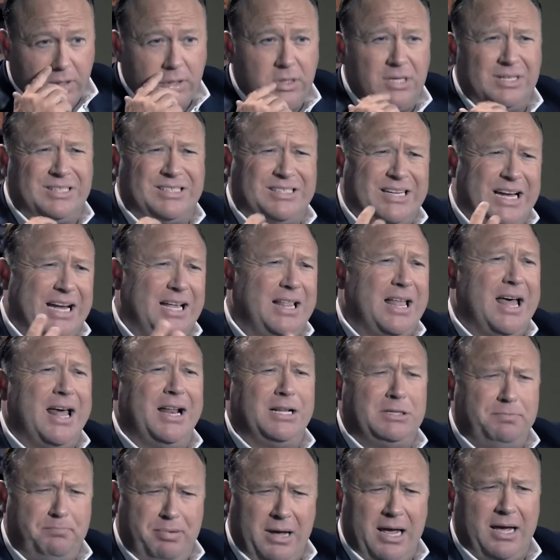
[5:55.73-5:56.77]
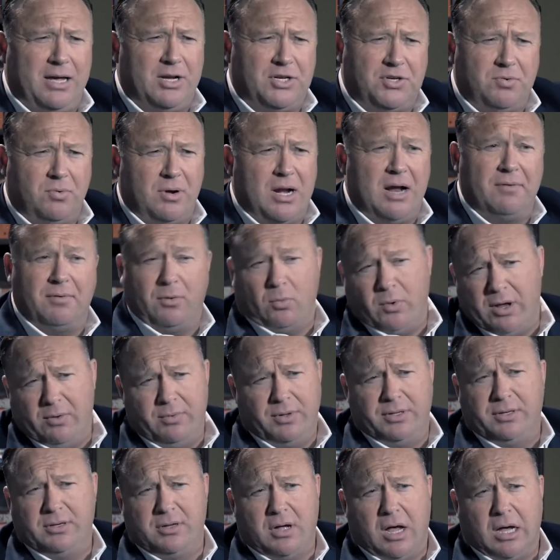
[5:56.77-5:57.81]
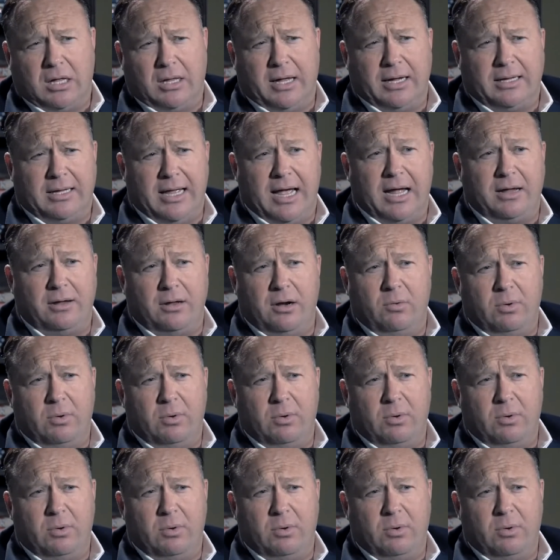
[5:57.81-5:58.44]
to say that. It's piggish, whatever. We wouldn't talk like that.